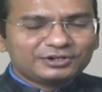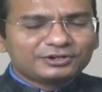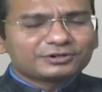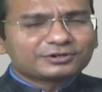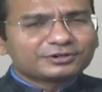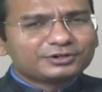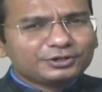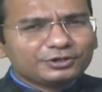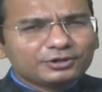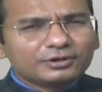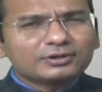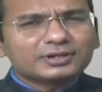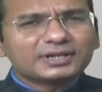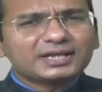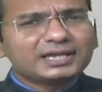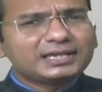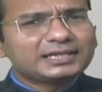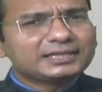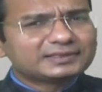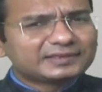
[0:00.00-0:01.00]
Do you
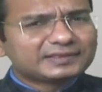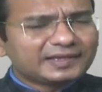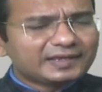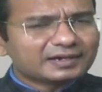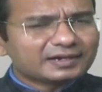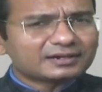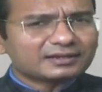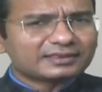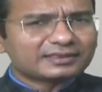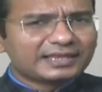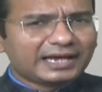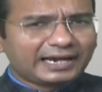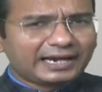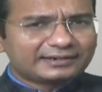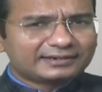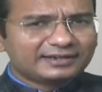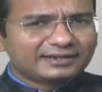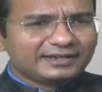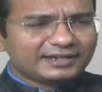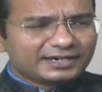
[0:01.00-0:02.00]
really think that
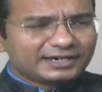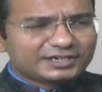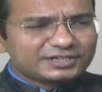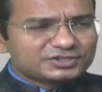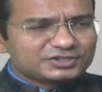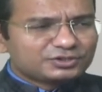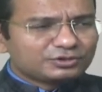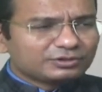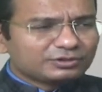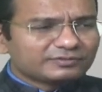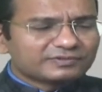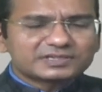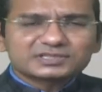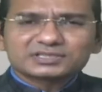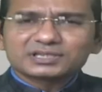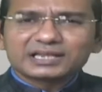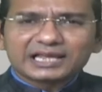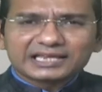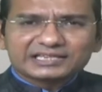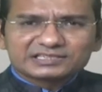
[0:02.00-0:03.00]
it is
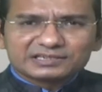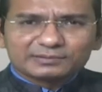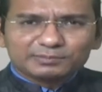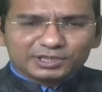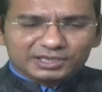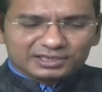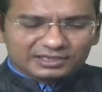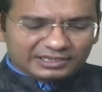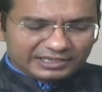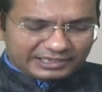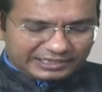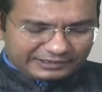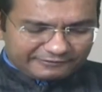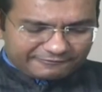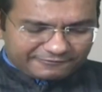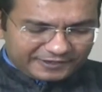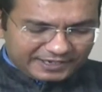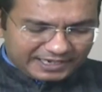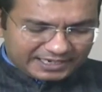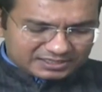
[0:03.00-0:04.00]
universalizable?
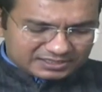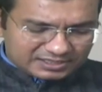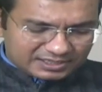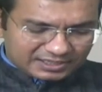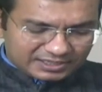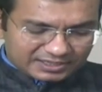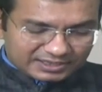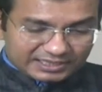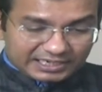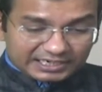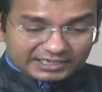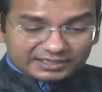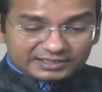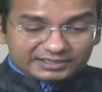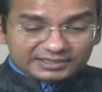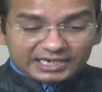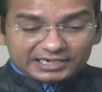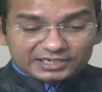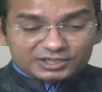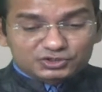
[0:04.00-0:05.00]
If yes, then
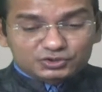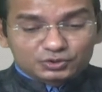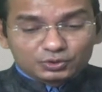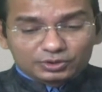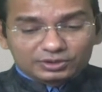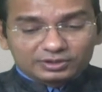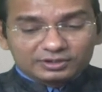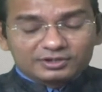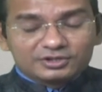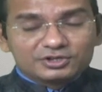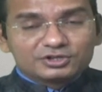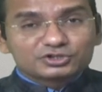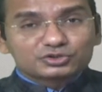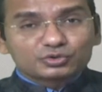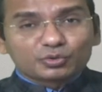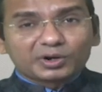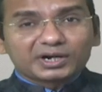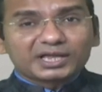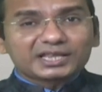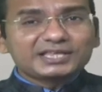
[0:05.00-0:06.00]
that is good. So
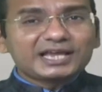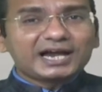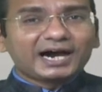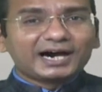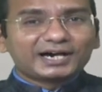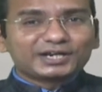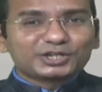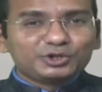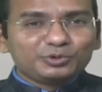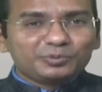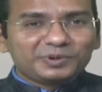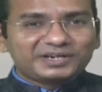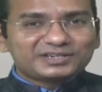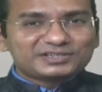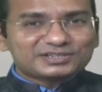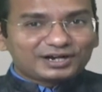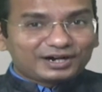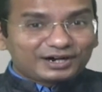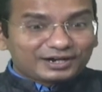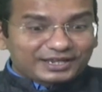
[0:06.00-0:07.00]
what are the arguments
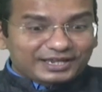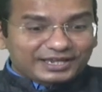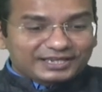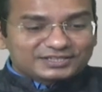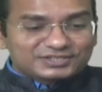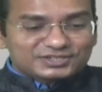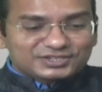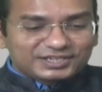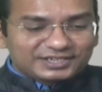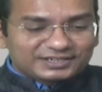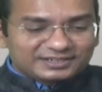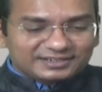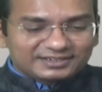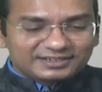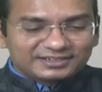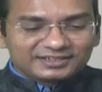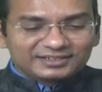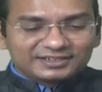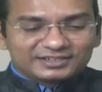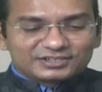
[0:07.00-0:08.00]
against it?
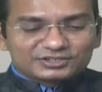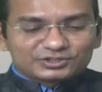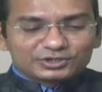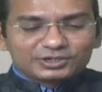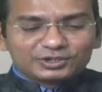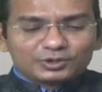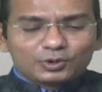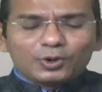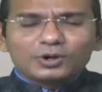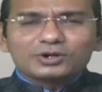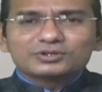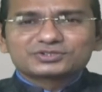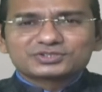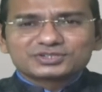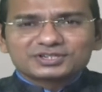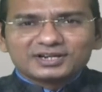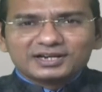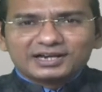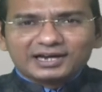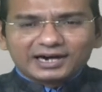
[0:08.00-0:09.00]
So it goes
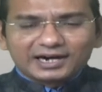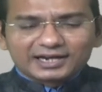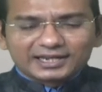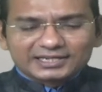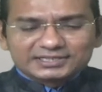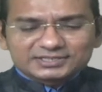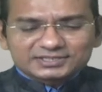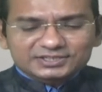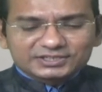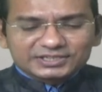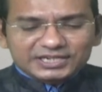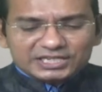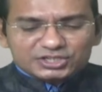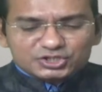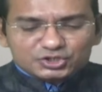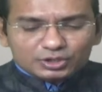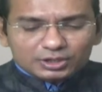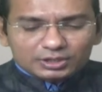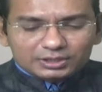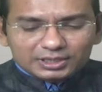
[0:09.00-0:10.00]
against
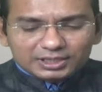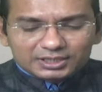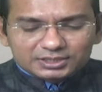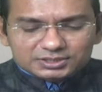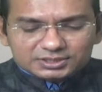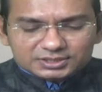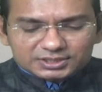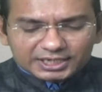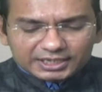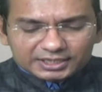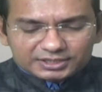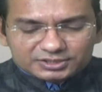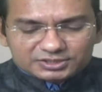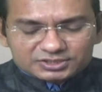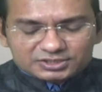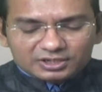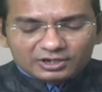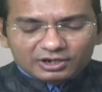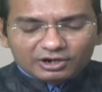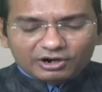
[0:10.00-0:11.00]
natural
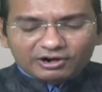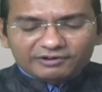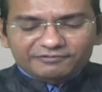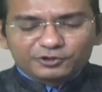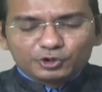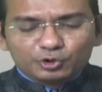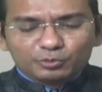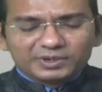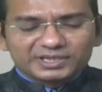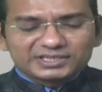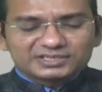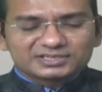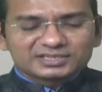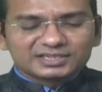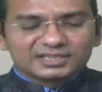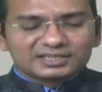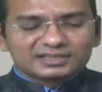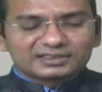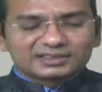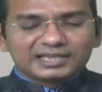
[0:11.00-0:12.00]
instincts of humans
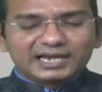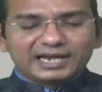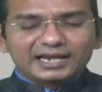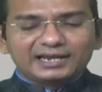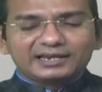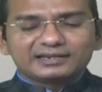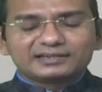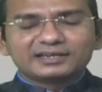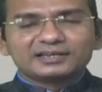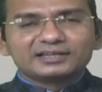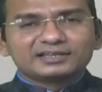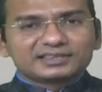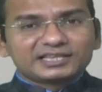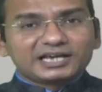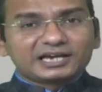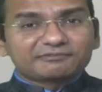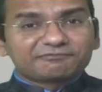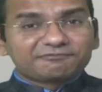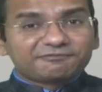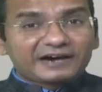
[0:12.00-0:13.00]
that they
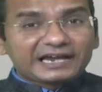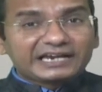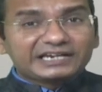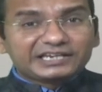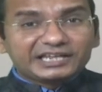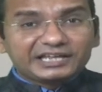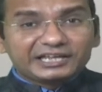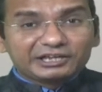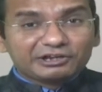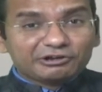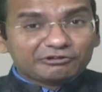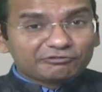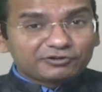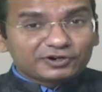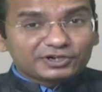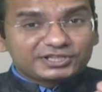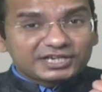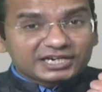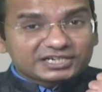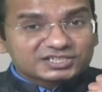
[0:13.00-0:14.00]
are fighting
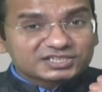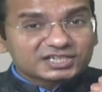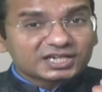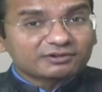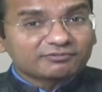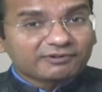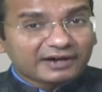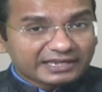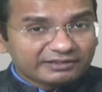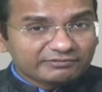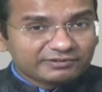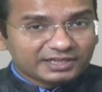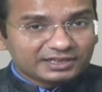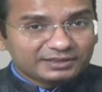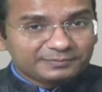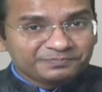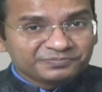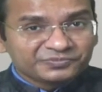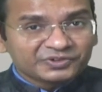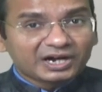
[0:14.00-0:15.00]
for their survival.
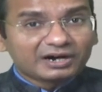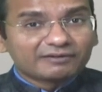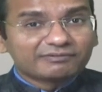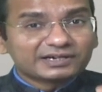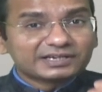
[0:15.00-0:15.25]
Our